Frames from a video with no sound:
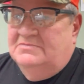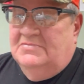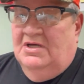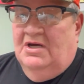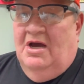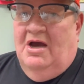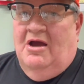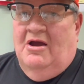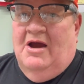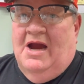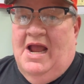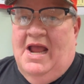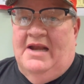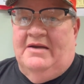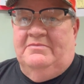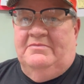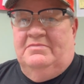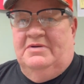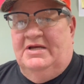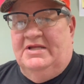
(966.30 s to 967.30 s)
All right,
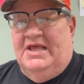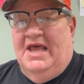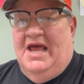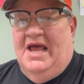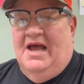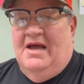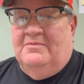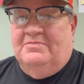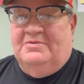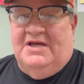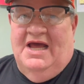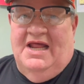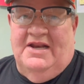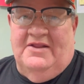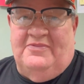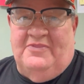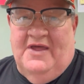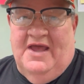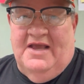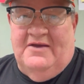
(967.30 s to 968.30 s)
but yeah, I'm kind
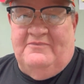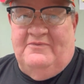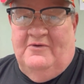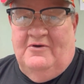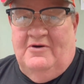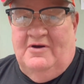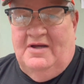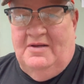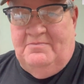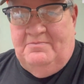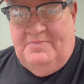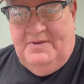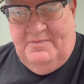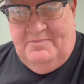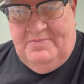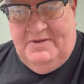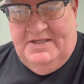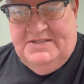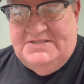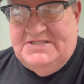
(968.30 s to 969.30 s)
of thankful. I've been
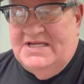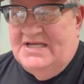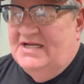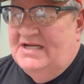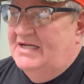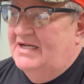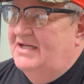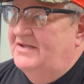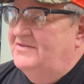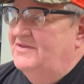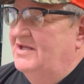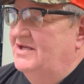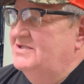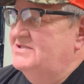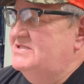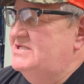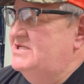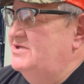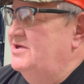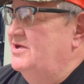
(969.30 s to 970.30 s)
busy. I got
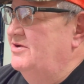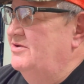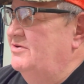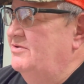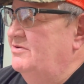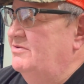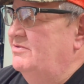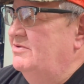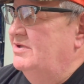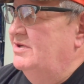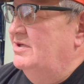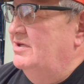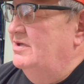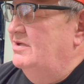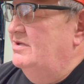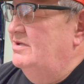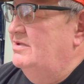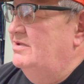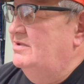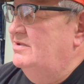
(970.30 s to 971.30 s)
things to do, and
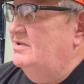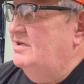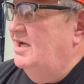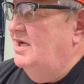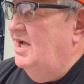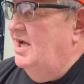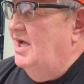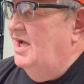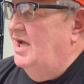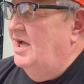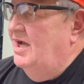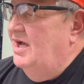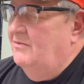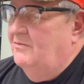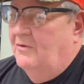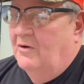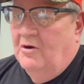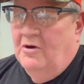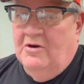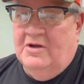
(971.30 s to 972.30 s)

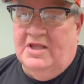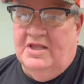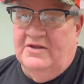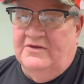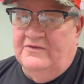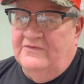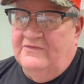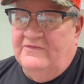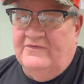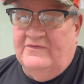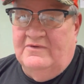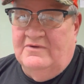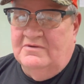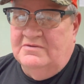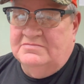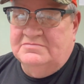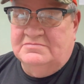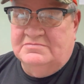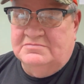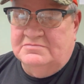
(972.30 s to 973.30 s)
work is
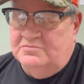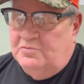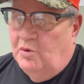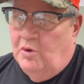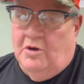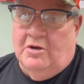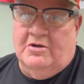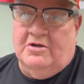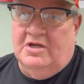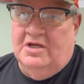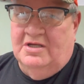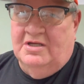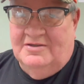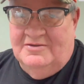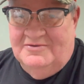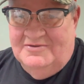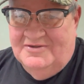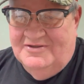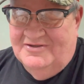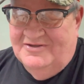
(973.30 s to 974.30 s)
work,
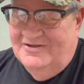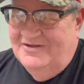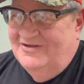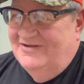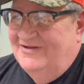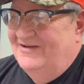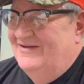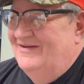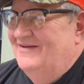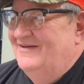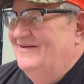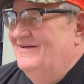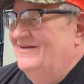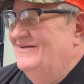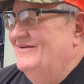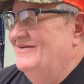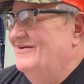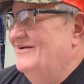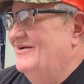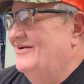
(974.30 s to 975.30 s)

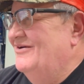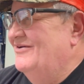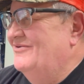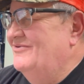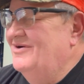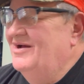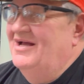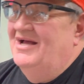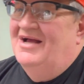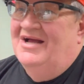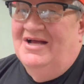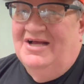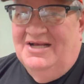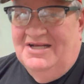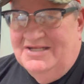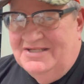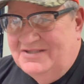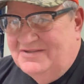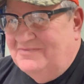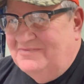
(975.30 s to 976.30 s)
you know.
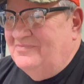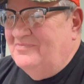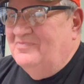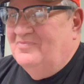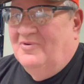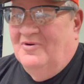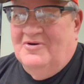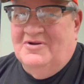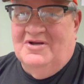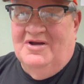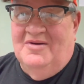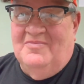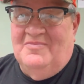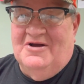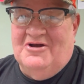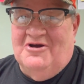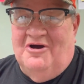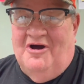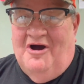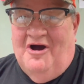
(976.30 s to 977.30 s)
Working on my
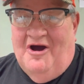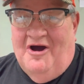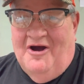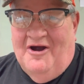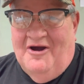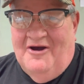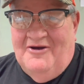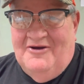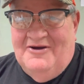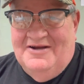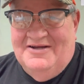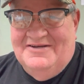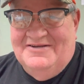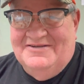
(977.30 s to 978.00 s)
car.